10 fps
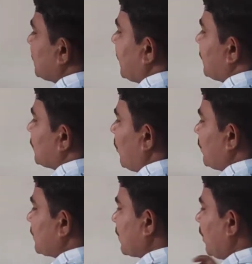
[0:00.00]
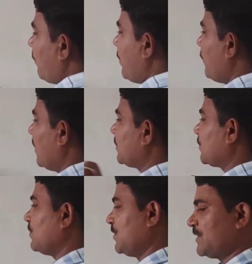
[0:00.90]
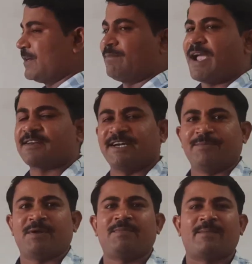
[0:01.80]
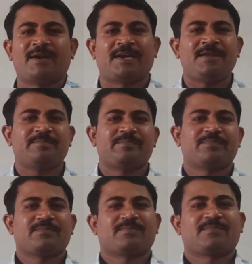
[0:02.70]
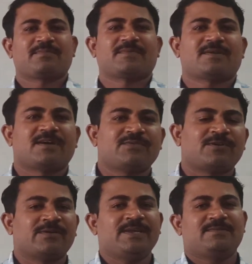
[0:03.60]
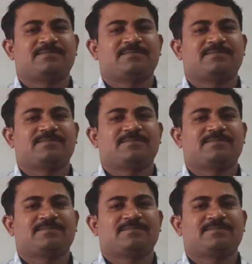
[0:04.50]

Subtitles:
C is constant, mu also constant, magnetic permeability. Are you following?